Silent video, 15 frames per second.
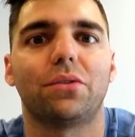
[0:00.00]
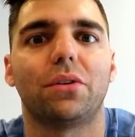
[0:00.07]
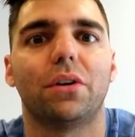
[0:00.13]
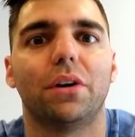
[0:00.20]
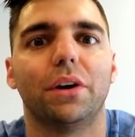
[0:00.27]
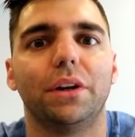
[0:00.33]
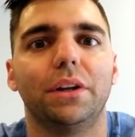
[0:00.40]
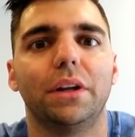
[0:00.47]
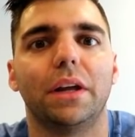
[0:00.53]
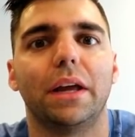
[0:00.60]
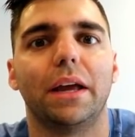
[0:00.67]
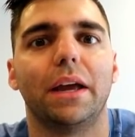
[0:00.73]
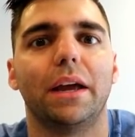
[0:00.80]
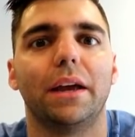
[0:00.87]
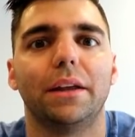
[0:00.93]
on,
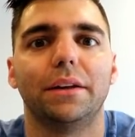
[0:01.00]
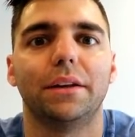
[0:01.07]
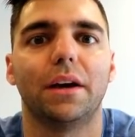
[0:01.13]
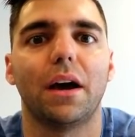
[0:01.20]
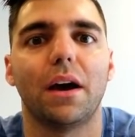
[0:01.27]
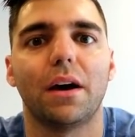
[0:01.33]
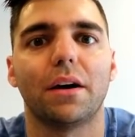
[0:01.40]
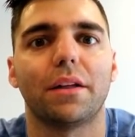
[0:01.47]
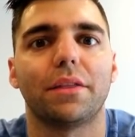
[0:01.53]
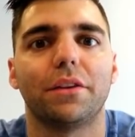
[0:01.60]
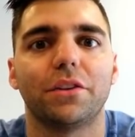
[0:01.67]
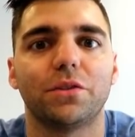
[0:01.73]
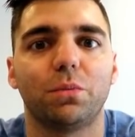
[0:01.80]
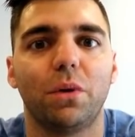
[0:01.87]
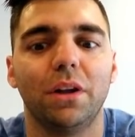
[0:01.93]
and
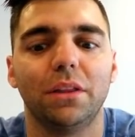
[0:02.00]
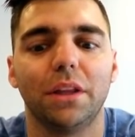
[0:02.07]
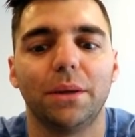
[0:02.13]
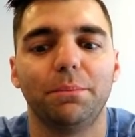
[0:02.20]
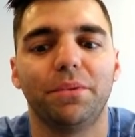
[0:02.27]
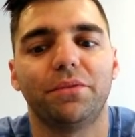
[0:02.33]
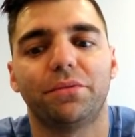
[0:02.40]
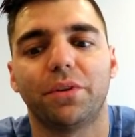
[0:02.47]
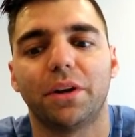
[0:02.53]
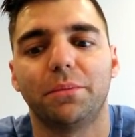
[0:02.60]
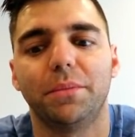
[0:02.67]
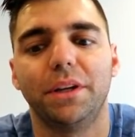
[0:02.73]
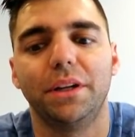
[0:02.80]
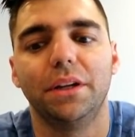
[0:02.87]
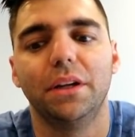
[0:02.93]
there's one limp in front of
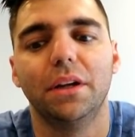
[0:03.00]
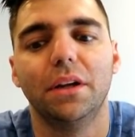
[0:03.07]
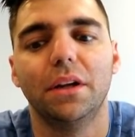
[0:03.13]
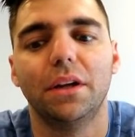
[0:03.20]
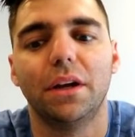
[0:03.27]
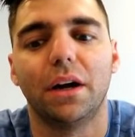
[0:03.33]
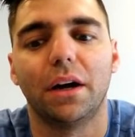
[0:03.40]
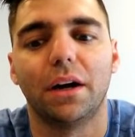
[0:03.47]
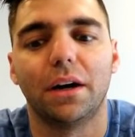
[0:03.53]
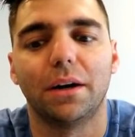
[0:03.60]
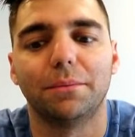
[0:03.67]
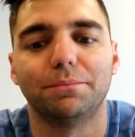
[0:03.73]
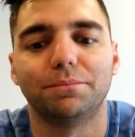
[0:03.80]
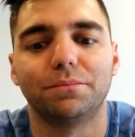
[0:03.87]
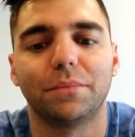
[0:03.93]
me,
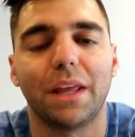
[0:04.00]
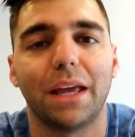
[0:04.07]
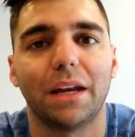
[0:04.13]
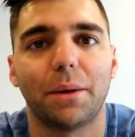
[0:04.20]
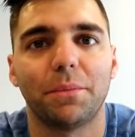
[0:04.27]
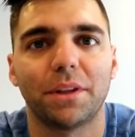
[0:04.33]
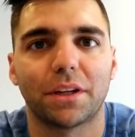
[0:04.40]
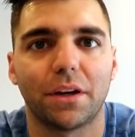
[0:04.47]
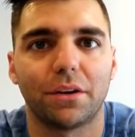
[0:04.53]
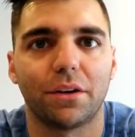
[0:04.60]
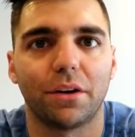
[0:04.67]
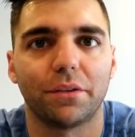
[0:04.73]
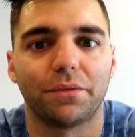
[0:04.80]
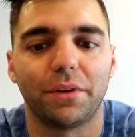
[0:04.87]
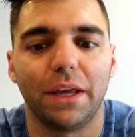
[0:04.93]
and I'm in the
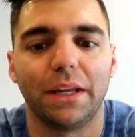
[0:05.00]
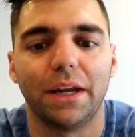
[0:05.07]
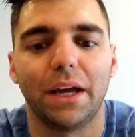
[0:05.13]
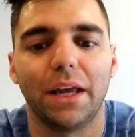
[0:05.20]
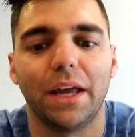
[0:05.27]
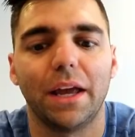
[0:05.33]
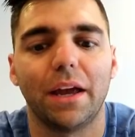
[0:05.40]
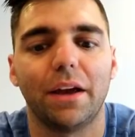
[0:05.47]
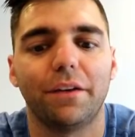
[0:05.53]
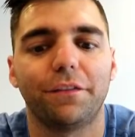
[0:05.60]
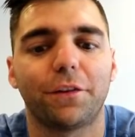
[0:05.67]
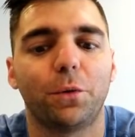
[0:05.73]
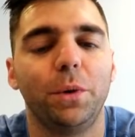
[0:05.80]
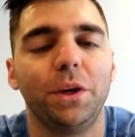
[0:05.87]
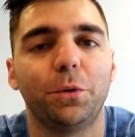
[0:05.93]
cutoff. And I
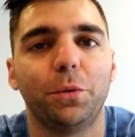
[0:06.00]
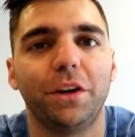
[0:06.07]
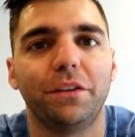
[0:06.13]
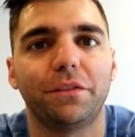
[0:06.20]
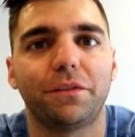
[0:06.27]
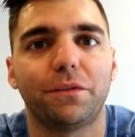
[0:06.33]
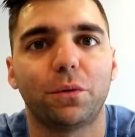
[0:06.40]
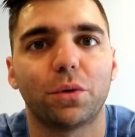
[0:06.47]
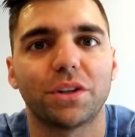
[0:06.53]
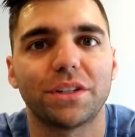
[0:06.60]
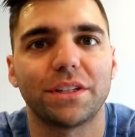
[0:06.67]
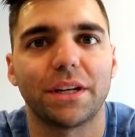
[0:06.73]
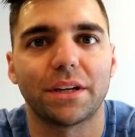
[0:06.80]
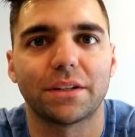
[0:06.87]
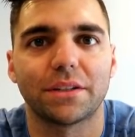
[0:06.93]
have Queen, Queen, 4,
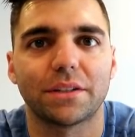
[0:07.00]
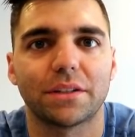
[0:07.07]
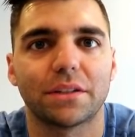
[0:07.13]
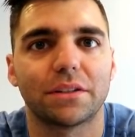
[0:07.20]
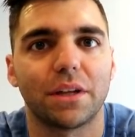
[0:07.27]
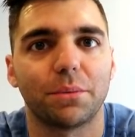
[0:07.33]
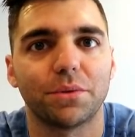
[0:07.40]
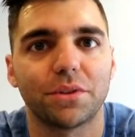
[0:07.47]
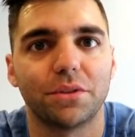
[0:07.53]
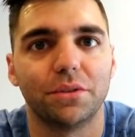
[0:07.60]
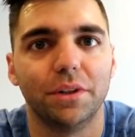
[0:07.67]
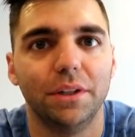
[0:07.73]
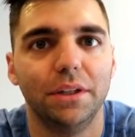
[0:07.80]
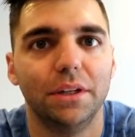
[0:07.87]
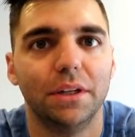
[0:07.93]
6 double
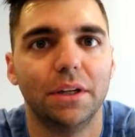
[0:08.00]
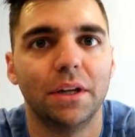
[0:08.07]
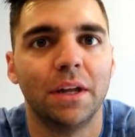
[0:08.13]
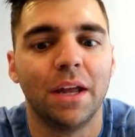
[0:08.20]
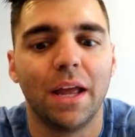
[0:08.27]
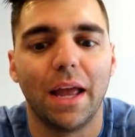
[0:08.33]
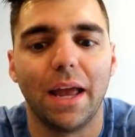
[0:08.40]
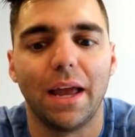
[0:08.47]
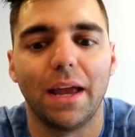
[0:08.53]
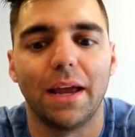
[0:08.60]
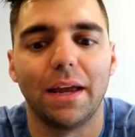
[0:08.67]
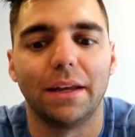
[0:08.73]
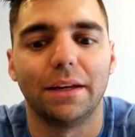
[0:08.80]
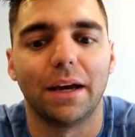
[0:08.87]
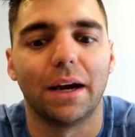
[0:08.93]
suited,
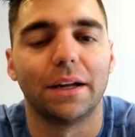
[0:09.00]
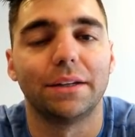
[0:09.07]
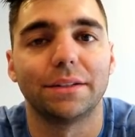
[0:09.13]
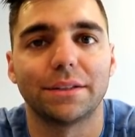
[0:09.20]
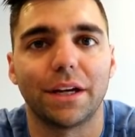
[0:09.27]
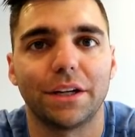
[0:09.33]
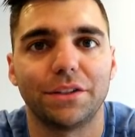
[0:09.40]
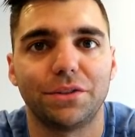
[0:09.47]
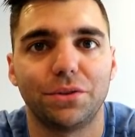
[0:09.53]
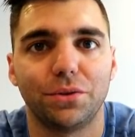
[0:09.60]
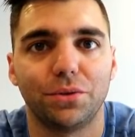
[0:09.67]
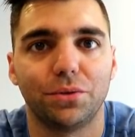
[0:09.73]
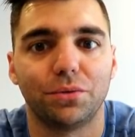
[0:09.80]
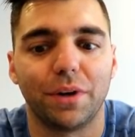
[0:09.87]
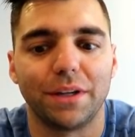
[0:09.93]
and I decide
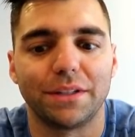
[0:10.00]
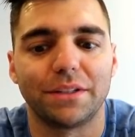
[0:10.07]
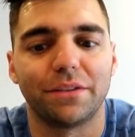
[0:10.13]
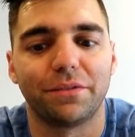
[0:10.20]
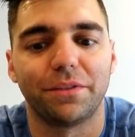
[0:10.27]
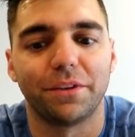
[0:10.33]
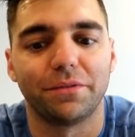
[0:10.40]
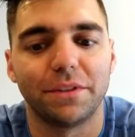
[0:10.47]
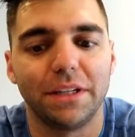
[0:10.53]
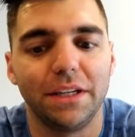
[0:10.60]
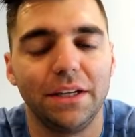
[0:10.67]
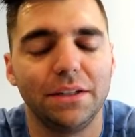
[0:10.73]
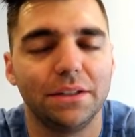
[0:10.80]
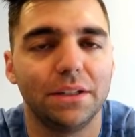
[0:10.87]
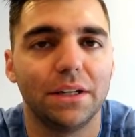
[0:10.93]
to raise it to
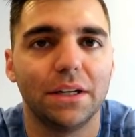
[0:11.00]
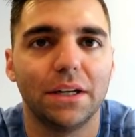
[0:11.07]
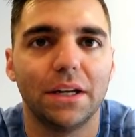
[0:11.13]
15.